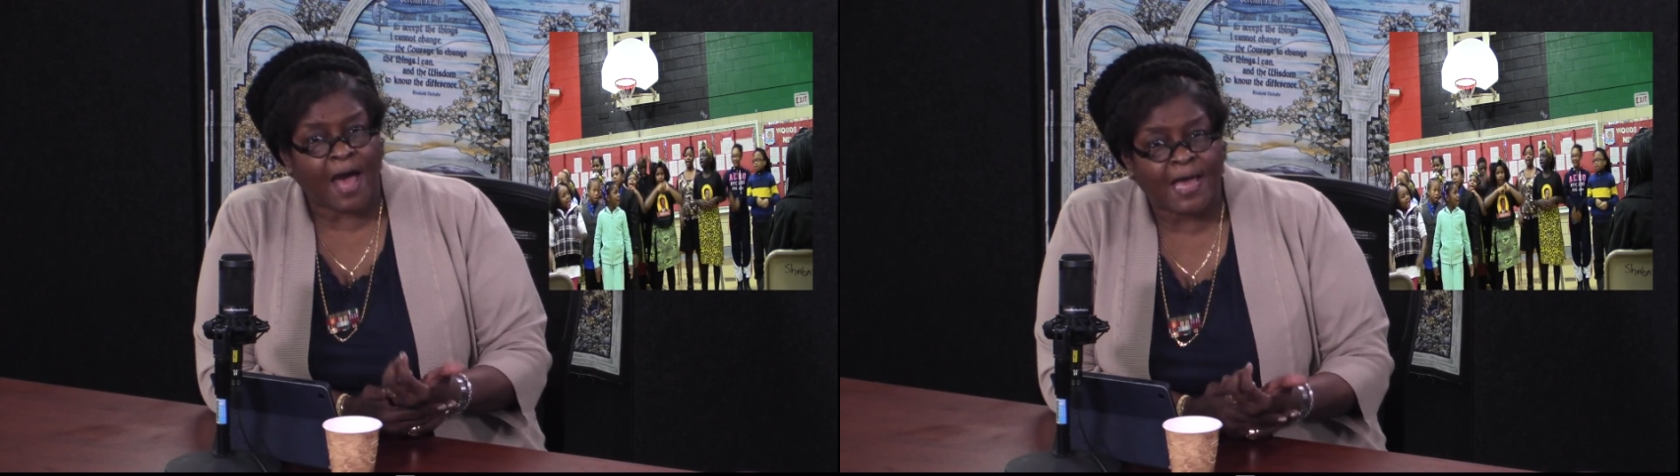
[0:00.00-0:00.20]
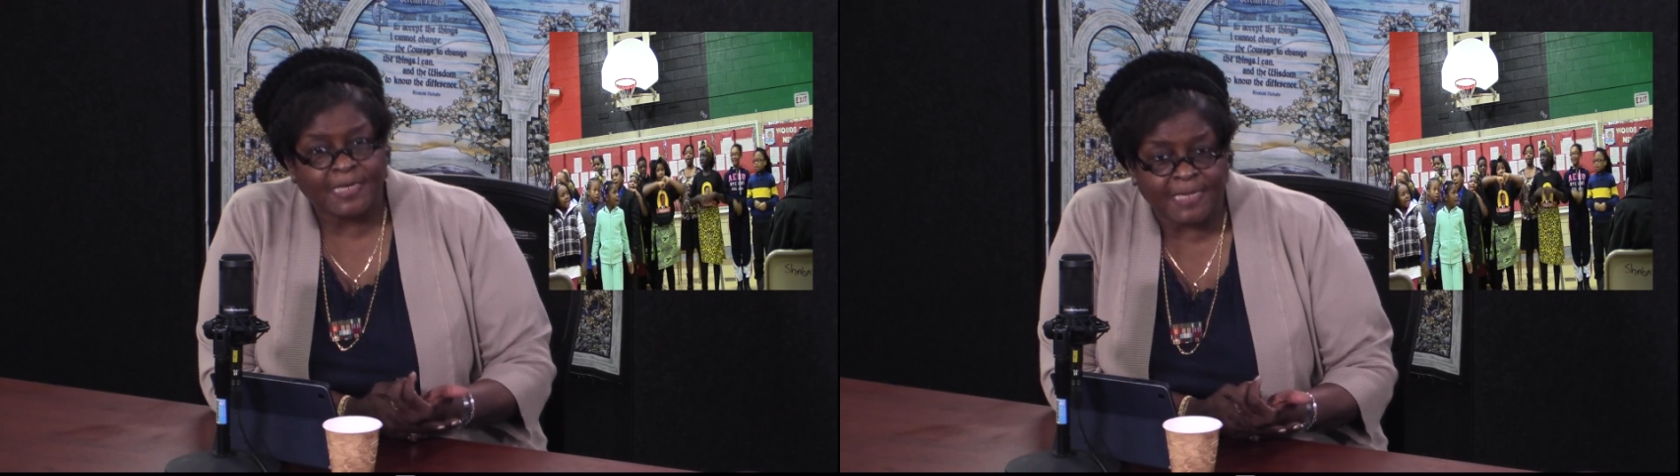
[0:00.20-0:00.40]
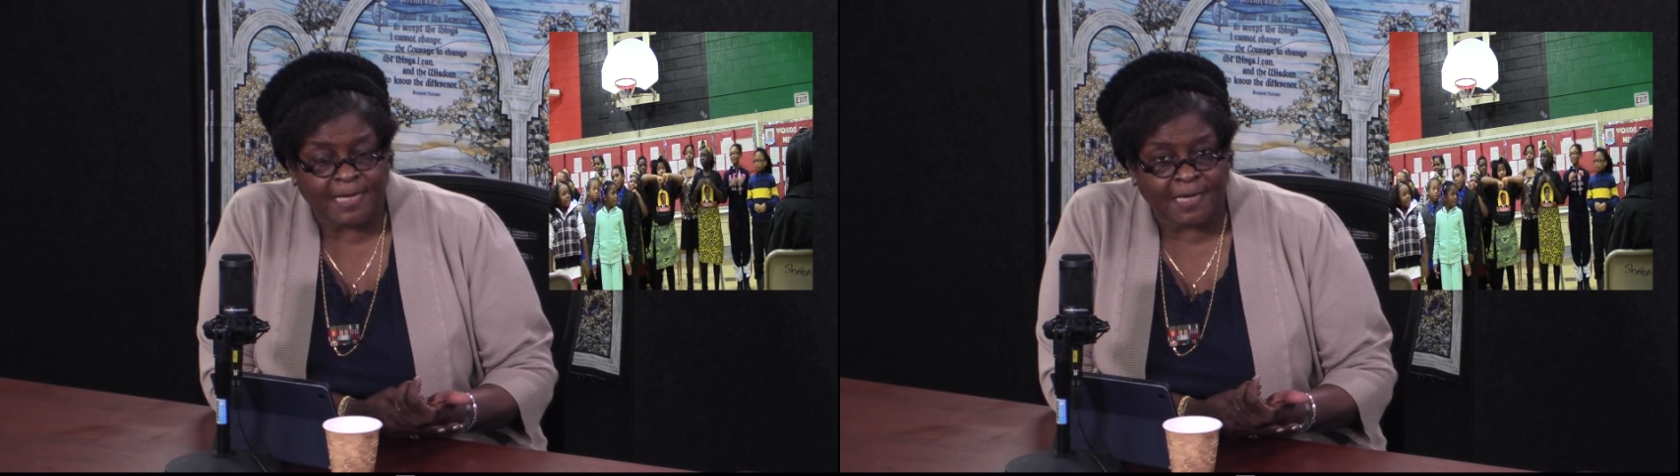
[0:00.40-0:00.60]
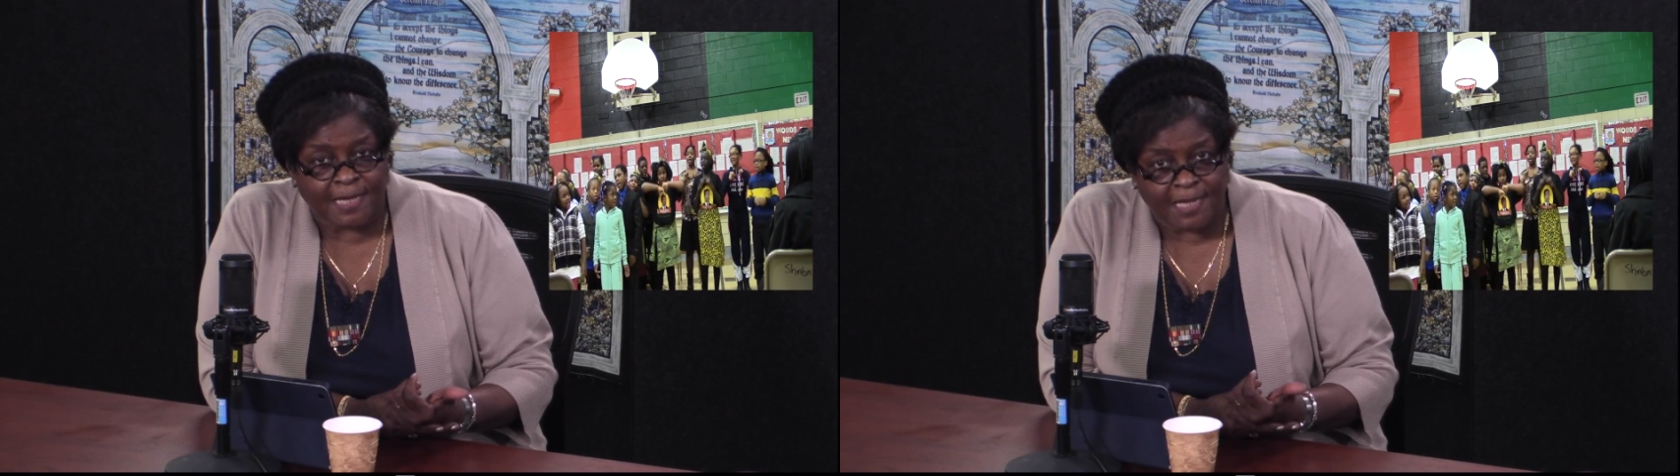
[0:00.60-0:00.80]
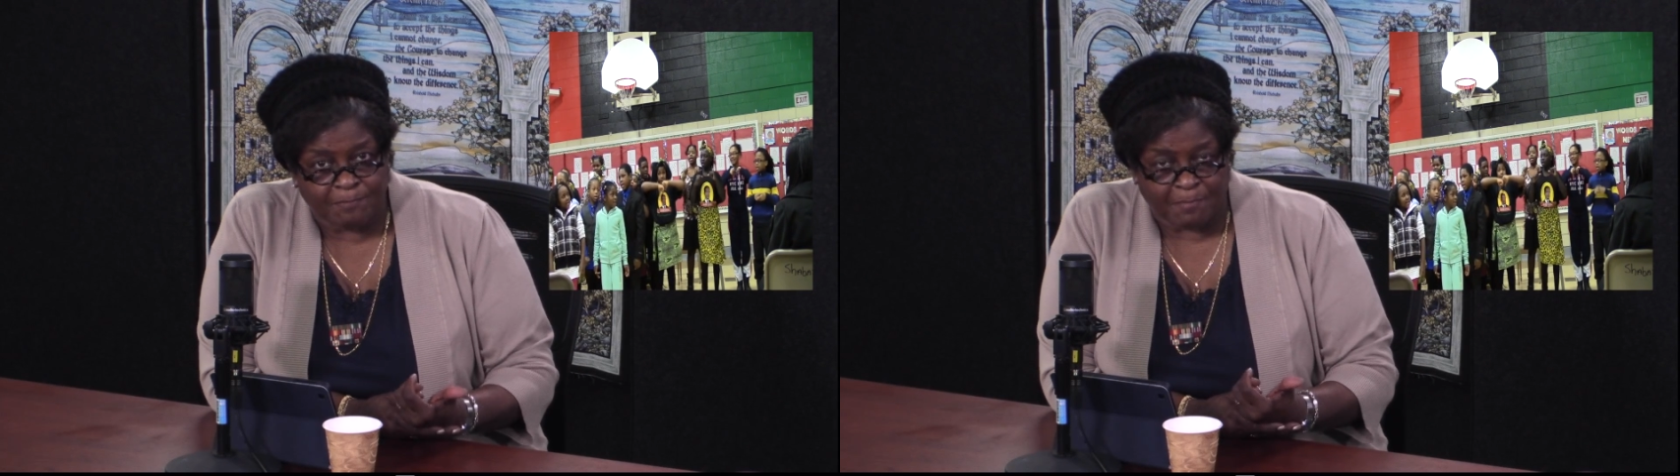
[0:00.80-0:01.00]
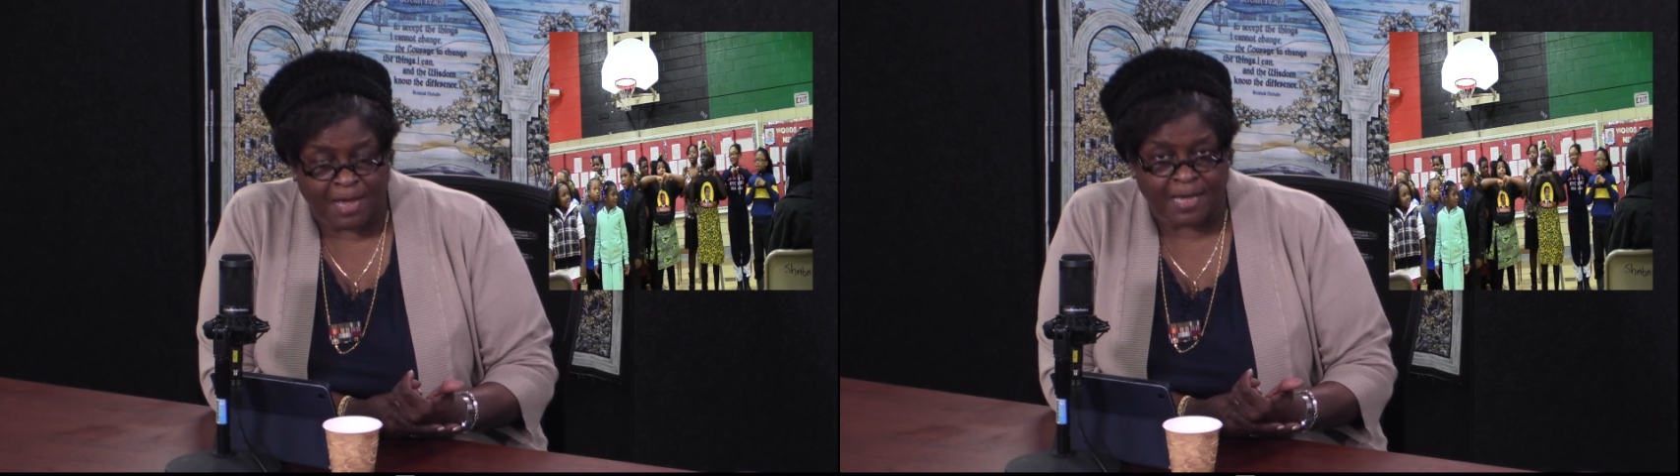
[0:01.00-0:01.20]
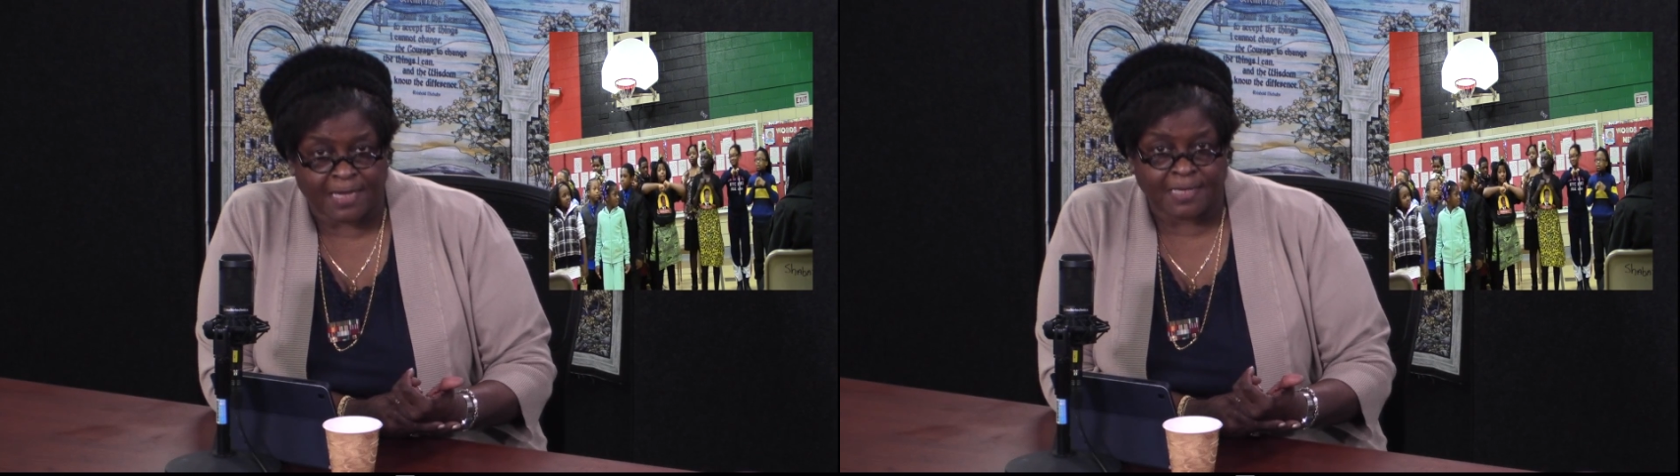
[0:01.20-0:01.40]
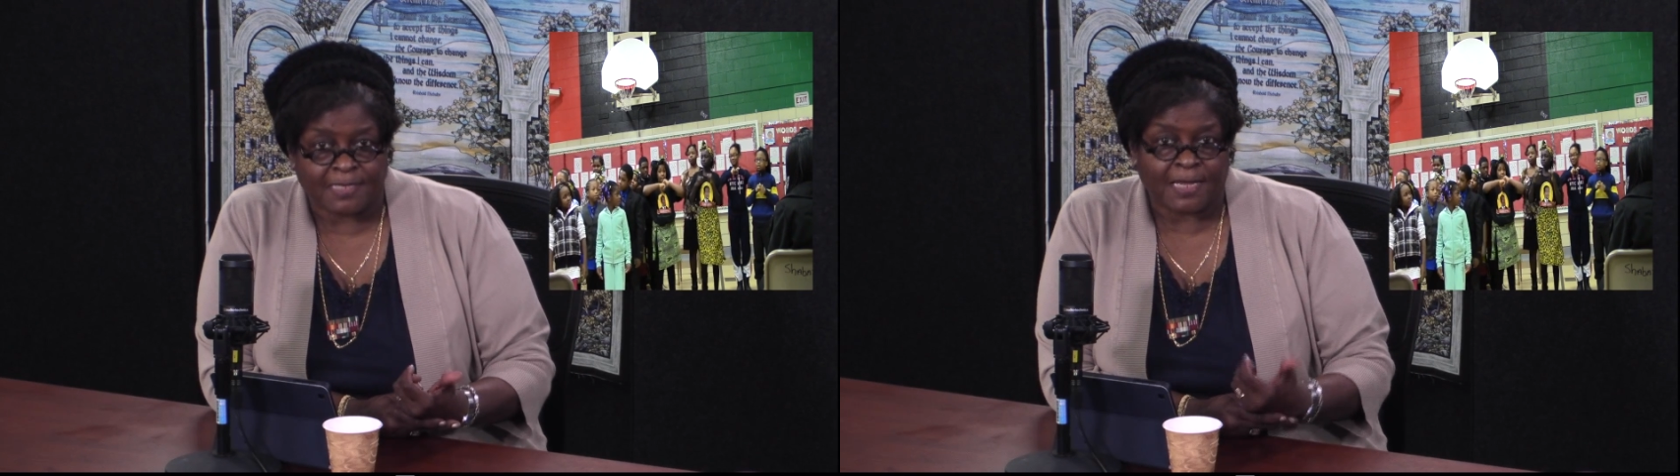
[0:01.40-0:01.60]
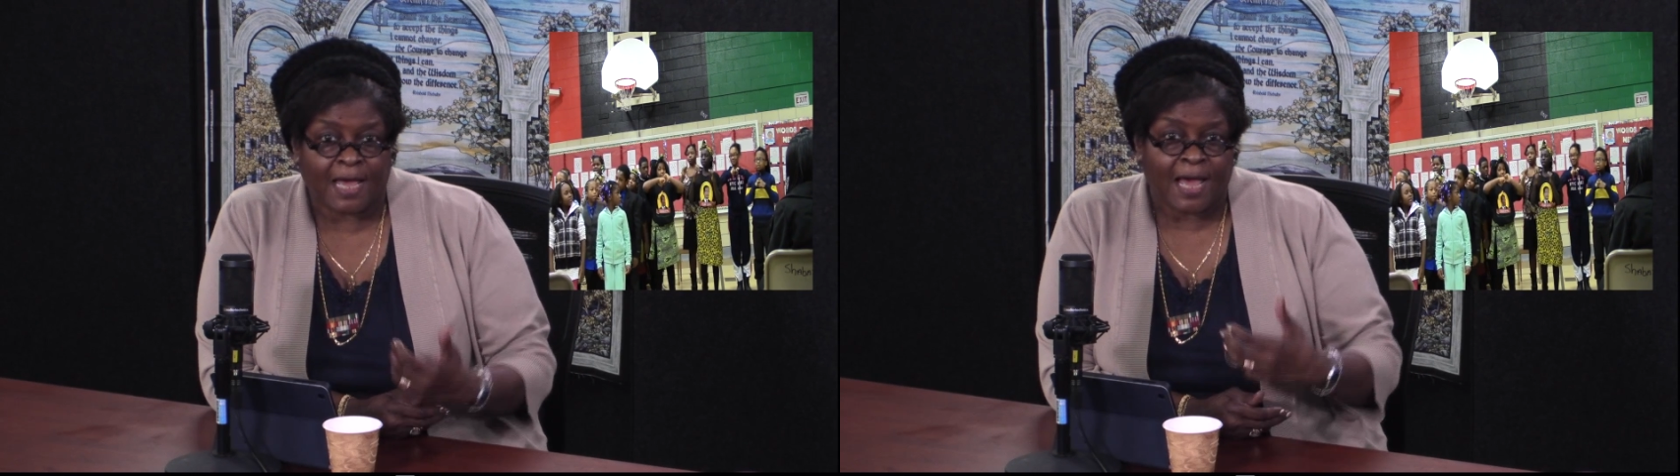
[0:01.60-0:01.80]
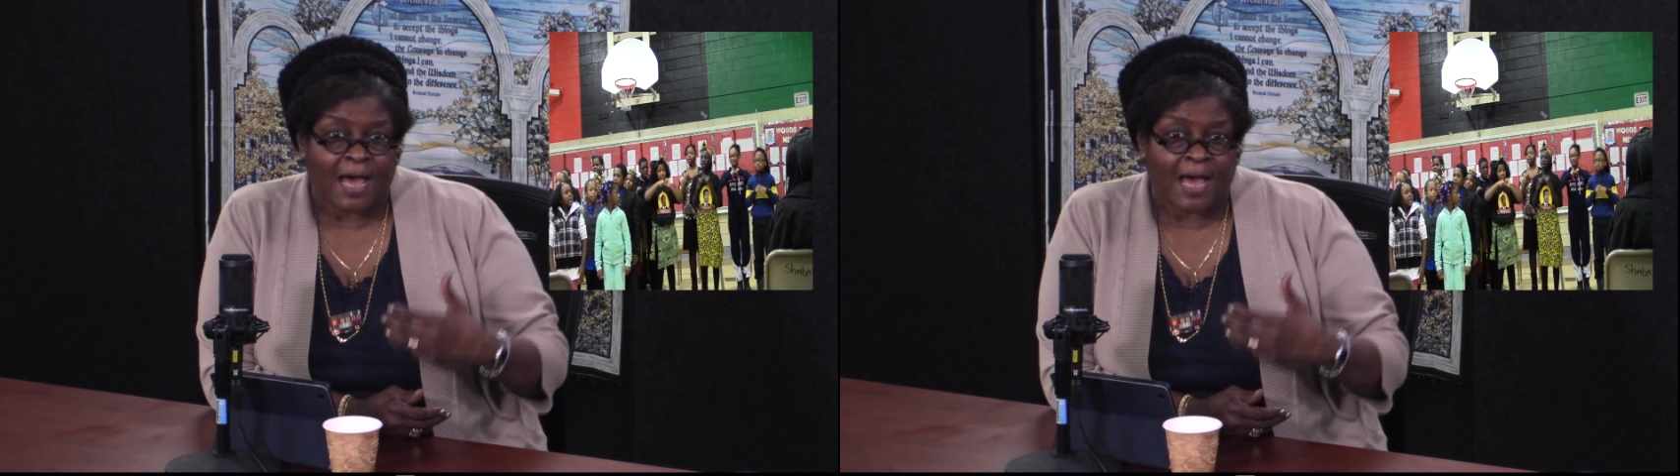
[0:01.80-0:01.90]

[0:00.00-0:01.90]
idea in mind,